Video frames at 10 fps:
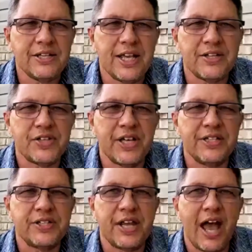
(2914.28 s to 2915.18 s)

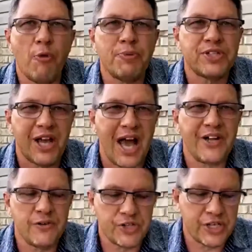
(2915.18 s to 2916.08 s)
is to help us to
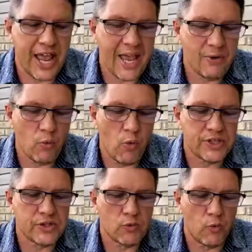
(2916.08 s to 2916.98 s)
understand
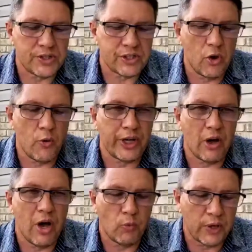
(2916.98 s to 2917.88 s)
what's going
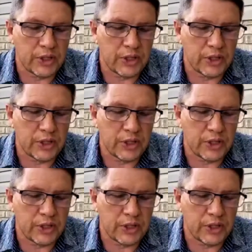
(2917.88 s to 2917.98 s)
on,